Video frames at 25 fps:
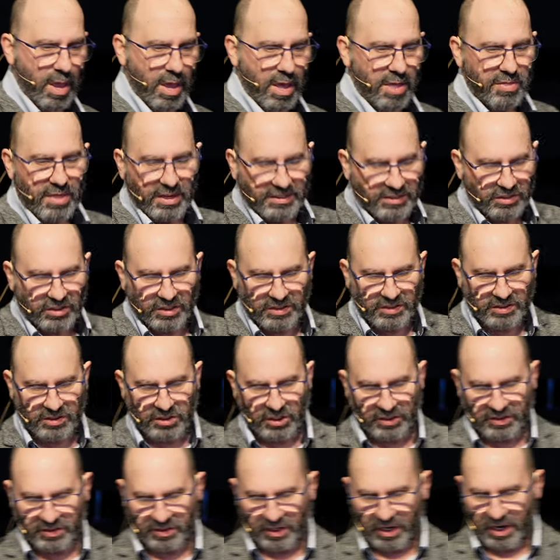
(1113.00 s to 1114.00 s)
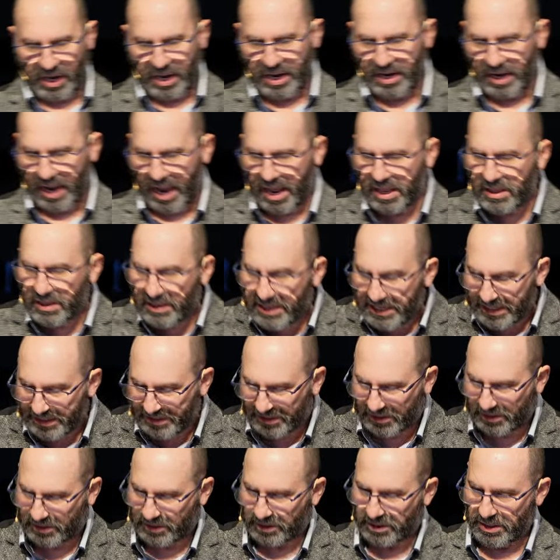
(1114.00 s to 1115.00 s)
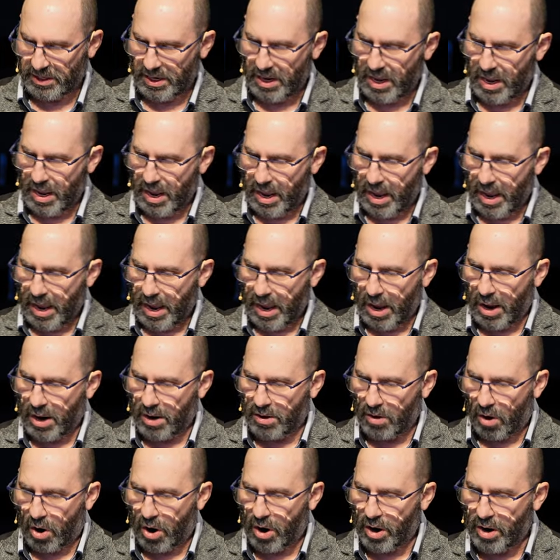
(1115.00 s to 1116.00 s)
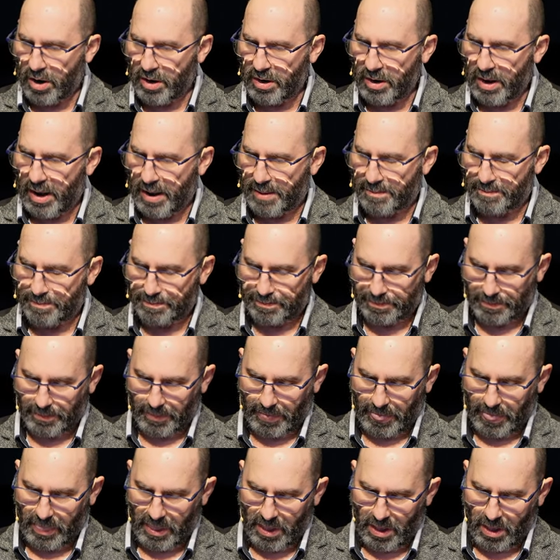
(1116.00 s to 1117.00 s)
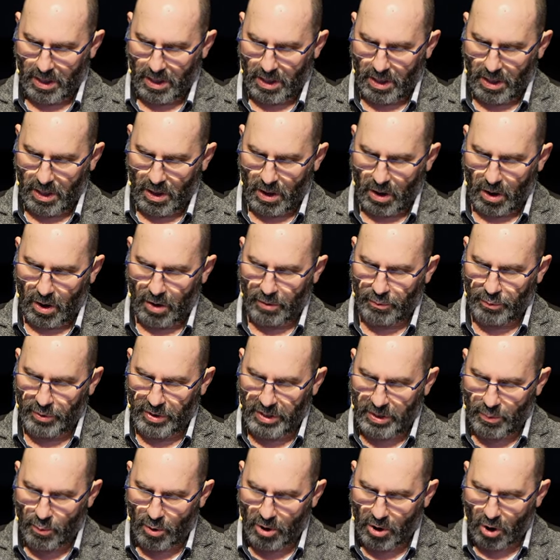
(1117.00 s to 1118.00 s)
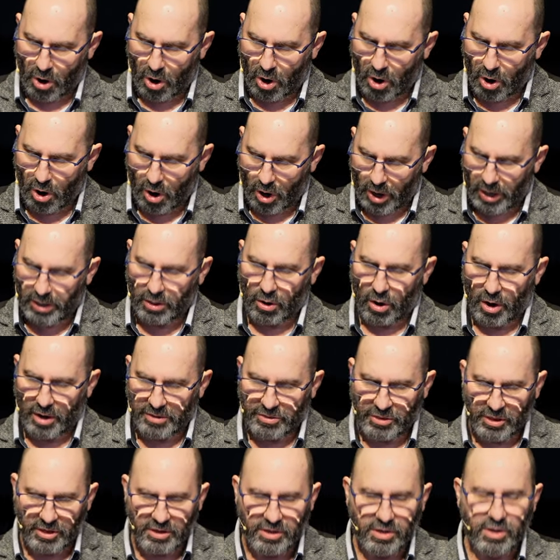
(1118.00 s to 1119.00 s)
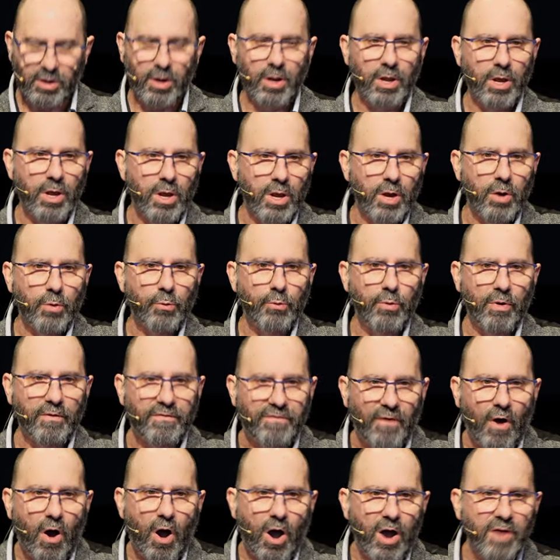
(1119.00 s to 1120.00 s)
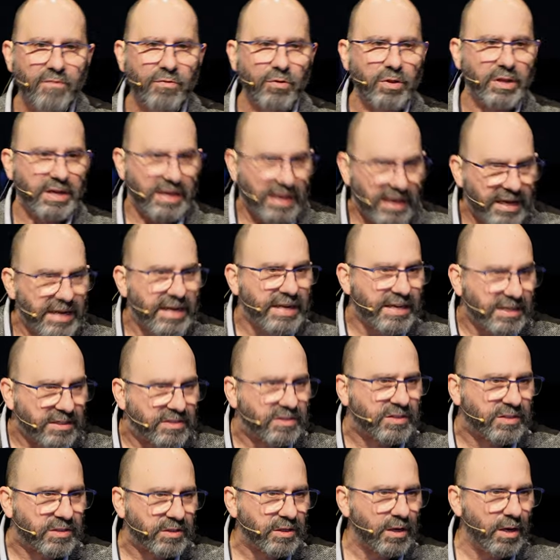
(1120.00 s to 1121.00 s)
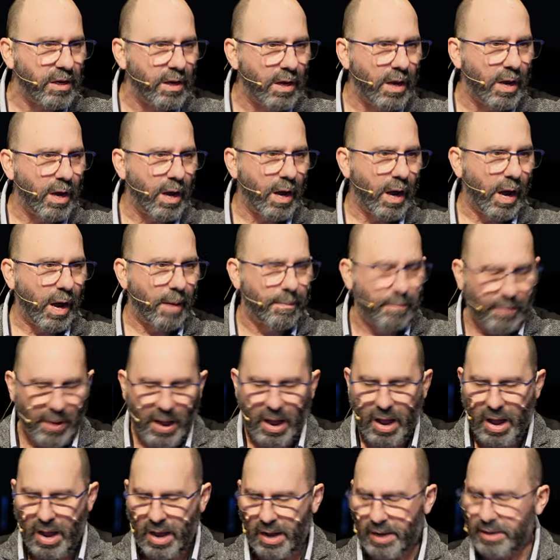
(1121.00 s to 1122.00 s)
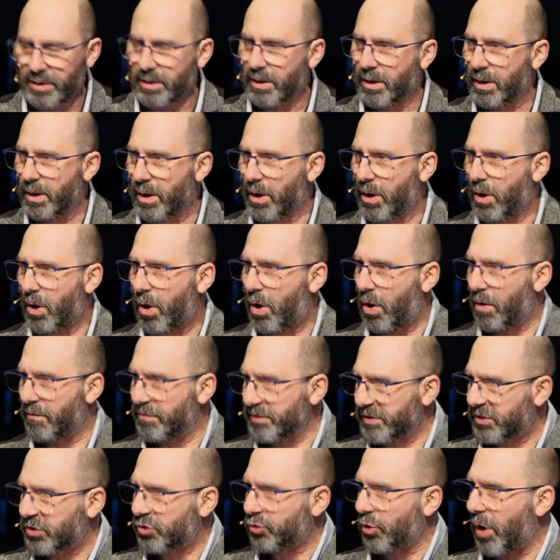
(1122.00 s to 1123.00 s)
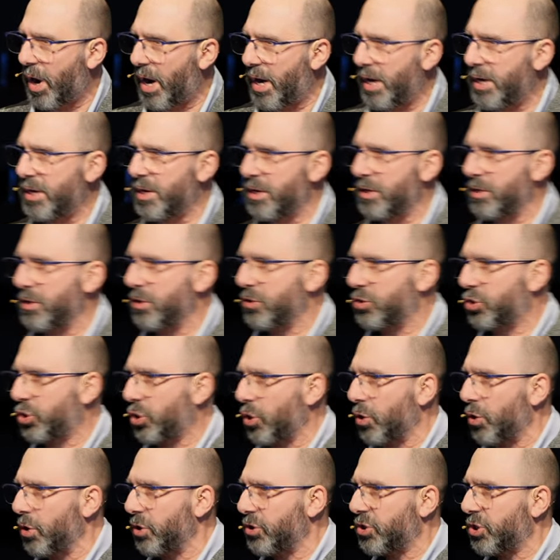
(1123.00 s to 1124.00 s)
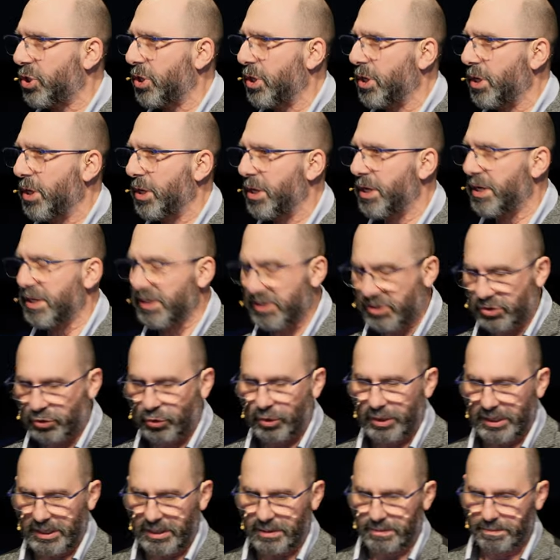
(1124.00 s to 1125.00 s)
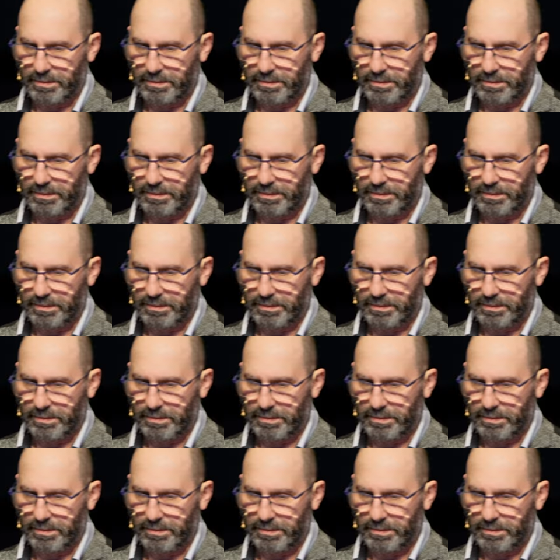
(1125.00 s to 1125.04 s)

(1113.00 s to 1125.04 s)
And that's just a list. And I really want to highlight that revival is a part of Australian church history.